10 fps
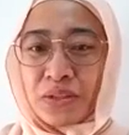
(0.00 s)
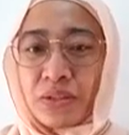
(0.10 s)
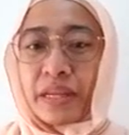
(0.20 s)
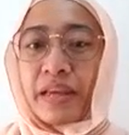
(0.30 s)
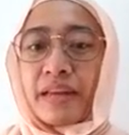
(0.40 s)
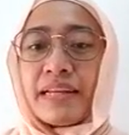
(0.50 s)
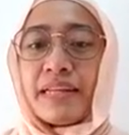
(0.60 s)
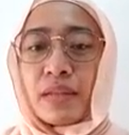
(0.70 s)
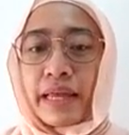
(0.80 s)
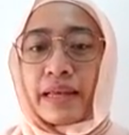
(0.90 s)
So
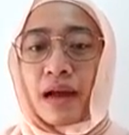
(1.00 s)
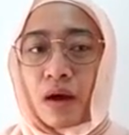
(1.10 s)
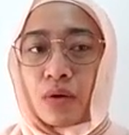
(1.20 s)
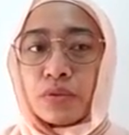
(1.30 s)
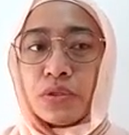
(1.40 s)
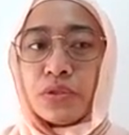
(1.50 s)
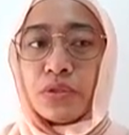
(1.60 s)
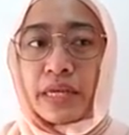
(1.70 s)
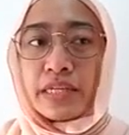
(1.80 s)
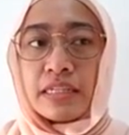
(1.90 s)
then, like, how do you
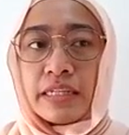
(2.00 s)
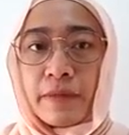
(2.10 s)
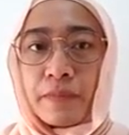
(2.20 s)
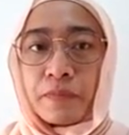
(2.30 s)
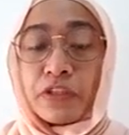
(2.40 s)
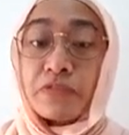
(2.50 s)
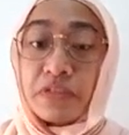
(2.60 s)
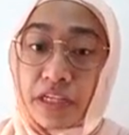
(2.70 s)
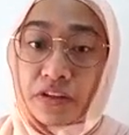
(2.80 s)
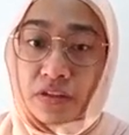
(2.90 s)
actually
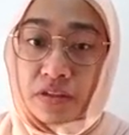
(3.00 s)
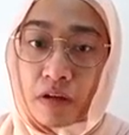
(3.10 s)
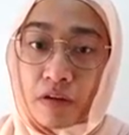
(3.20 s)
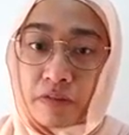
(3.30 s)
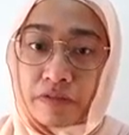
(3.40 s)
differentiate yourself?